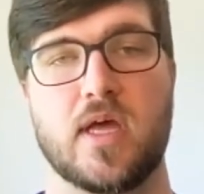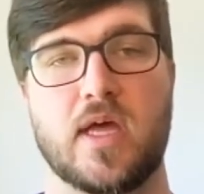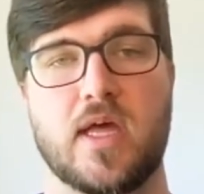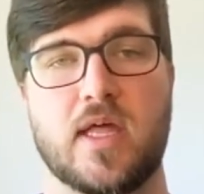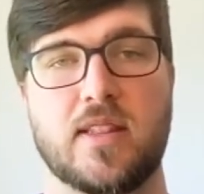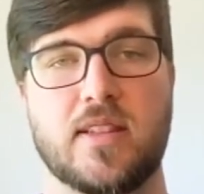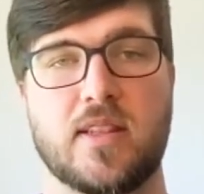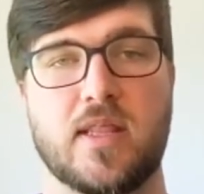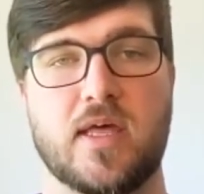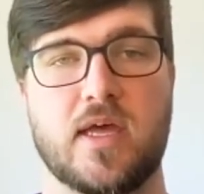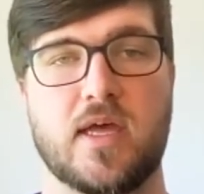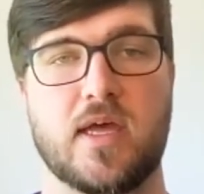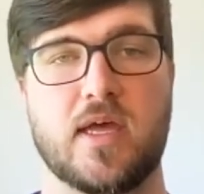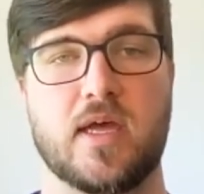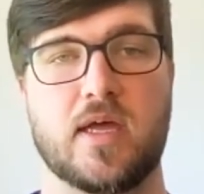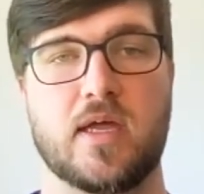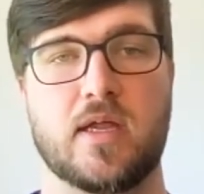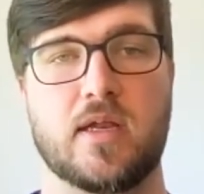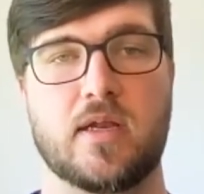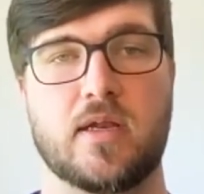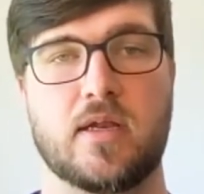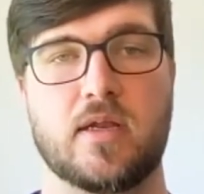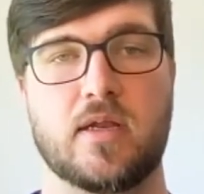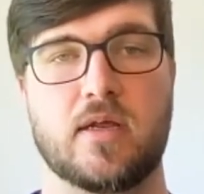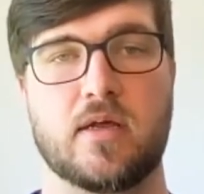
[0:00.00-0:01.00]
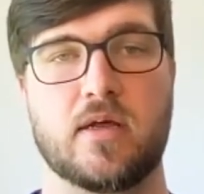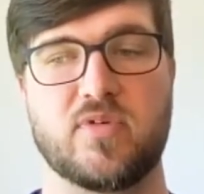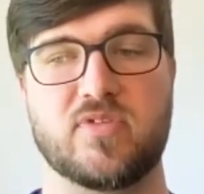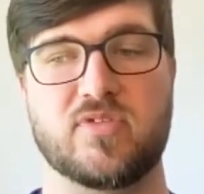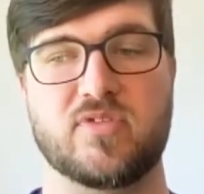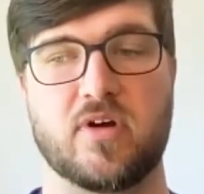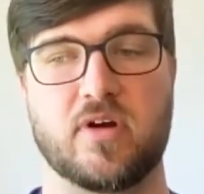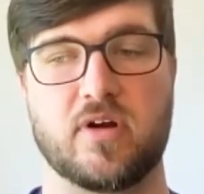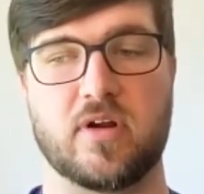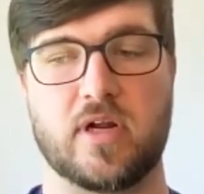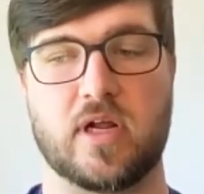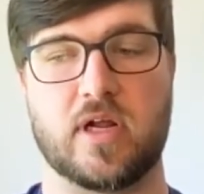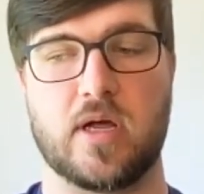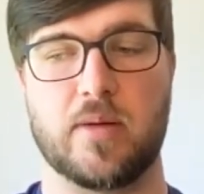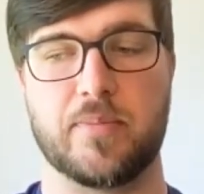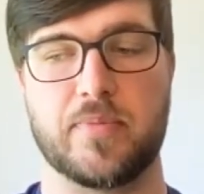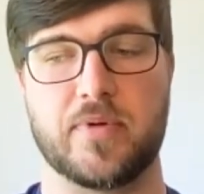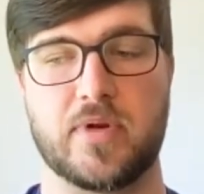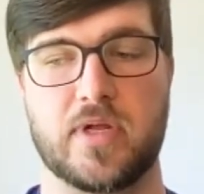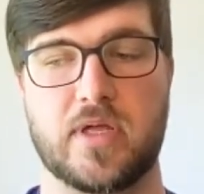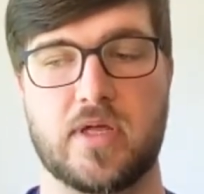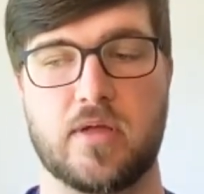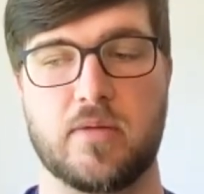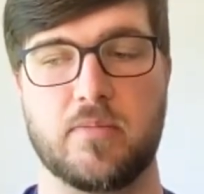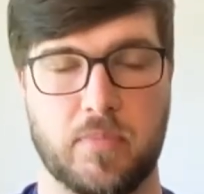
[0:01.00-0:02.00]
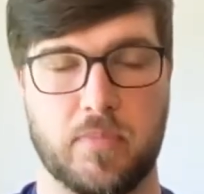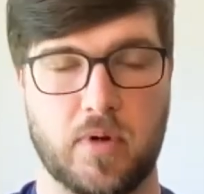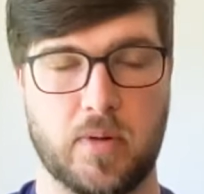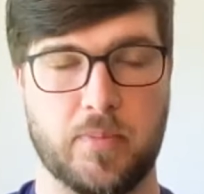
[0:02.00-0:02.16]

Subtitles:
And then we started a company,